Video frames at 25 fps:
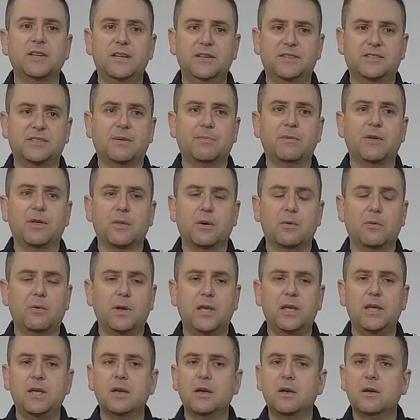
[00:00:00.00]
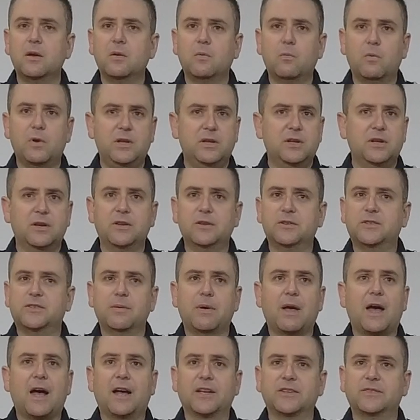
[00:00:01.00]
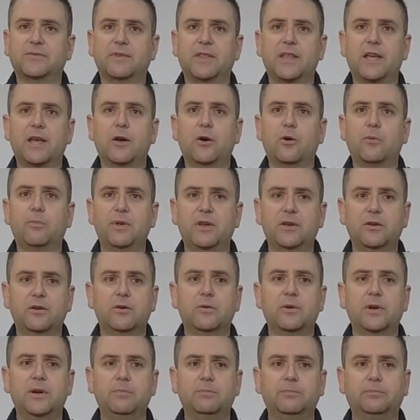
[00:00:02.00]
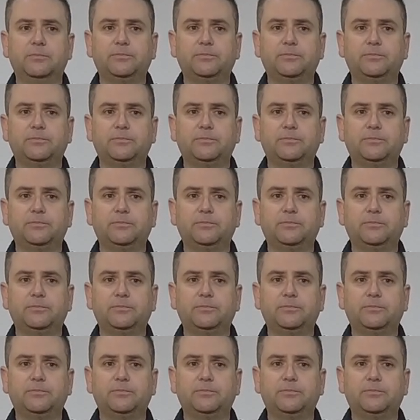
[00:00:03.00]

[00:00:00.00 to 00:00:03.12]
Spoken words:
is something that we ask for their help in doing.